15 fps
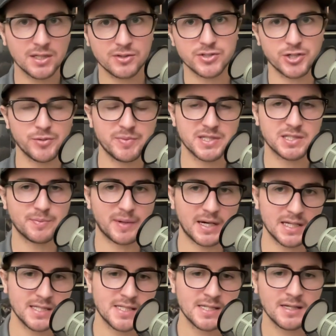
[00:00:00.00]
those open
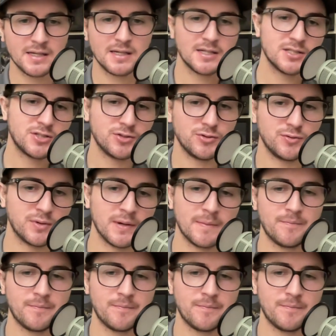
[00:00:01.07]
spots to